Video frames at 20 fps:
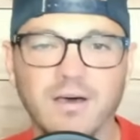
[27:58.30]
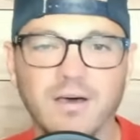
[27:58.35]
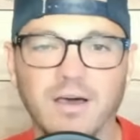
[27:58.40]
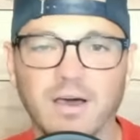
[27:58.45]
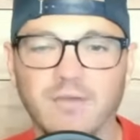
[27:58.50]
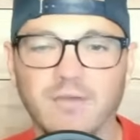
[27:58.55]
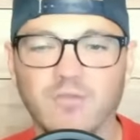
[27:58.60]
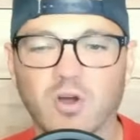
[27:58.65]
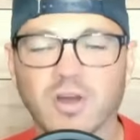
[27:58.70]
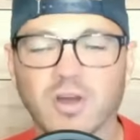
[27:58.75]

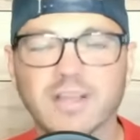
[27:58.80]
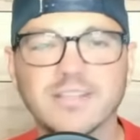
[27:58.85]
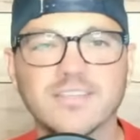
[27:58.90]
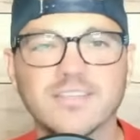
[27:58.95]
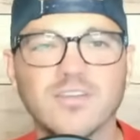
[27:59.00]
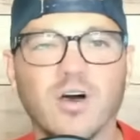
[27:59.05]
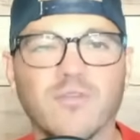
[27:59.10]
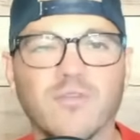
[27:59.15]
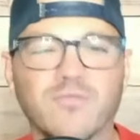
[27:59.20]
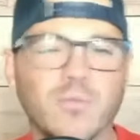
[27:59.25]

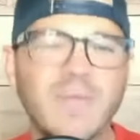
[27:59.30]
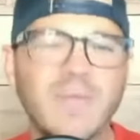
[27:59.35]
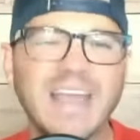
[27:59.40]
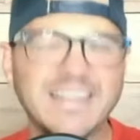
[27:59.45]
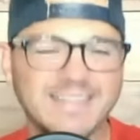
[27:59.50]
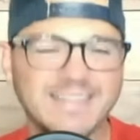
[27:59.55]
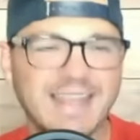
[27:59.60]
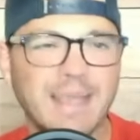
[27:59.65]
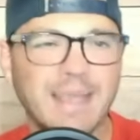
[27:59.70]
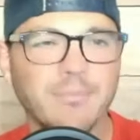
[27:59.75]
Arkansas from that
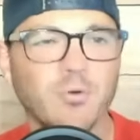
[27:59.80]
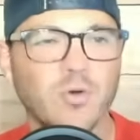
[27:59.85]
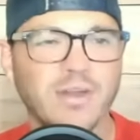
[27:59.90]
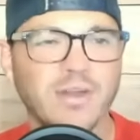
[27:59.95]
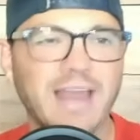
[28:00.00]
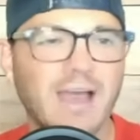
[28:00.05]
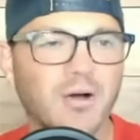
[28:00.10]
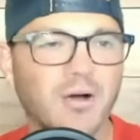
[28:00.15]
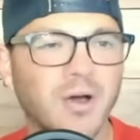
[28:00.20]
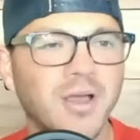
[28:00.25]
standpoint.
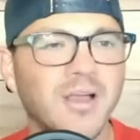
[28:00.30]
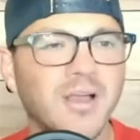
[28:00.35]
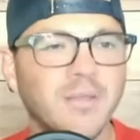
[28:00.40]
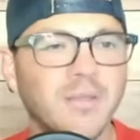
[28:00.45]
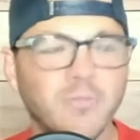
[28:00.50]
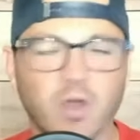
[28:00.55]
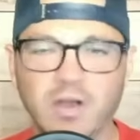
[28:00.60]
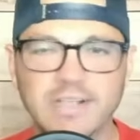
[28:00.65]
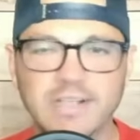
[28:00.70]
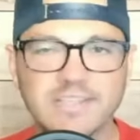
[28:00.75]
Now,
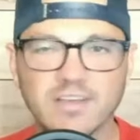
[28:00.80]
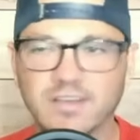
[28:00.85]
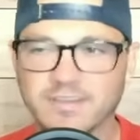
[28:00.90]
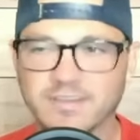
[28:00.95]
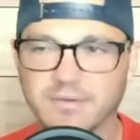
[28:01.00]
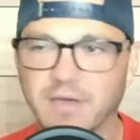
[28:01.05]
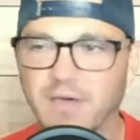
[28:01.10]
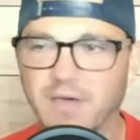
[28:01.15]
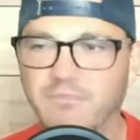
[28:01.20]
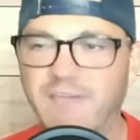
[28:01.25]
Arkansas is
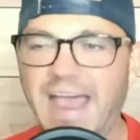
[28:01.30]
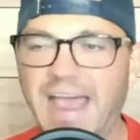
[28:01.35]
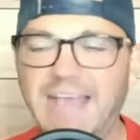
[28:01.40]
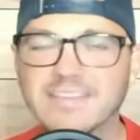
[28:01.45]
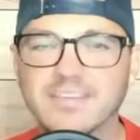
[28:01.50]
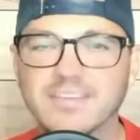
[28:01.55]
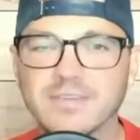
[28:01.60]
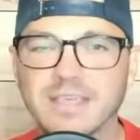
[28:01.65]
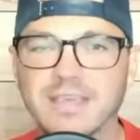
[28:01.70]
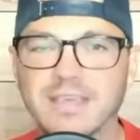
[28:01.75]
a
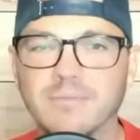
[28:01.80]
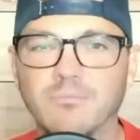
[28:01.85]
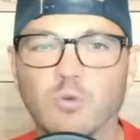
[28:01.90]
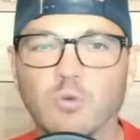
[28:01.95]
vastly more